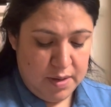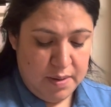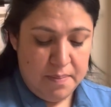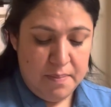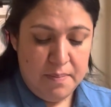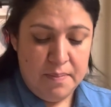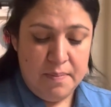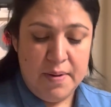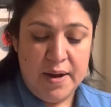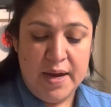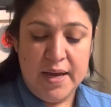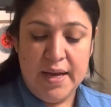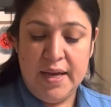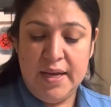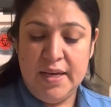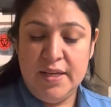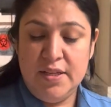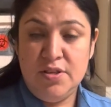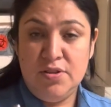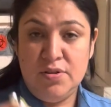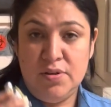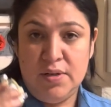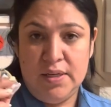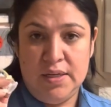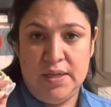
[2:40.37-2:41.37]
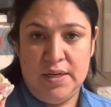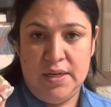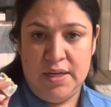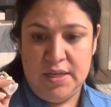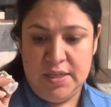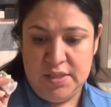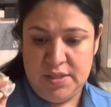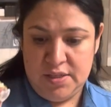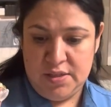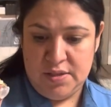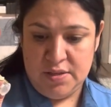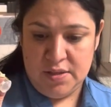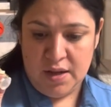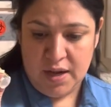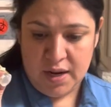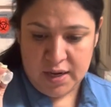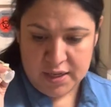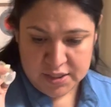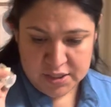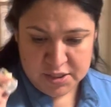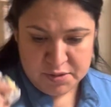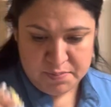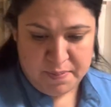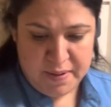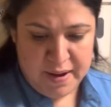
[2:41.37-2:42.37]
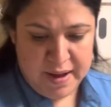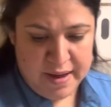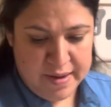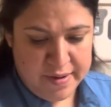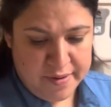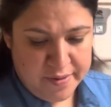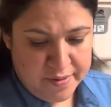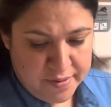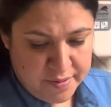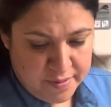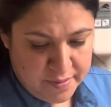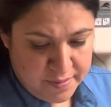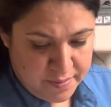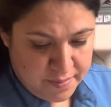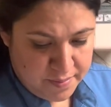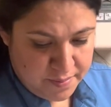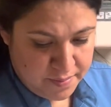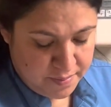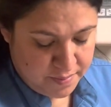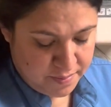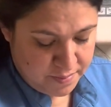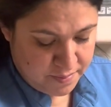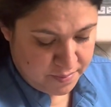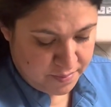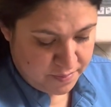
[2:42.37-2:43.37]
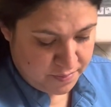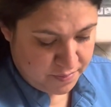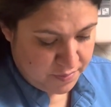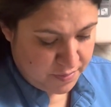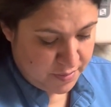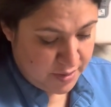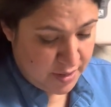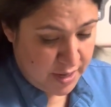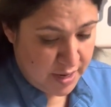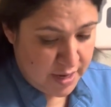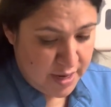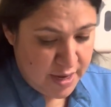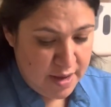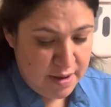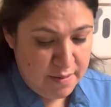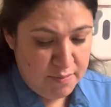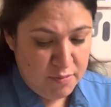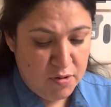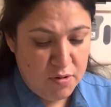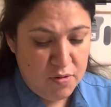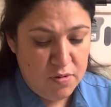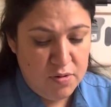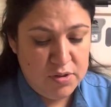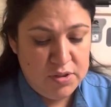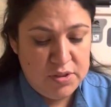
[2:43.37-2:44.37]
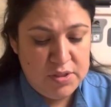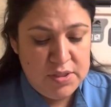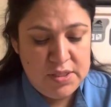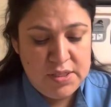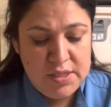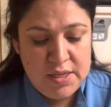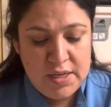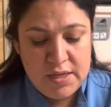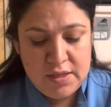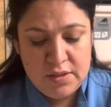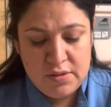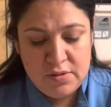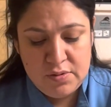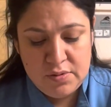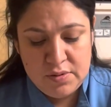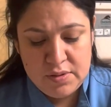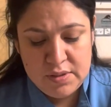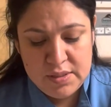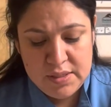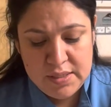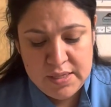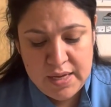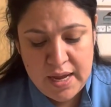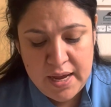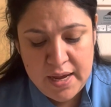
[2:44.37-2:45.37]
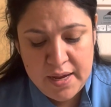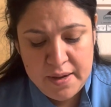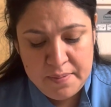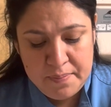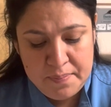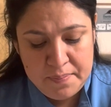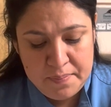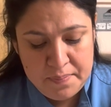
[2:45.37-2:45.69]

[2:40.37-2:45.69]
My insulin is not expired. I am going to set it to the side.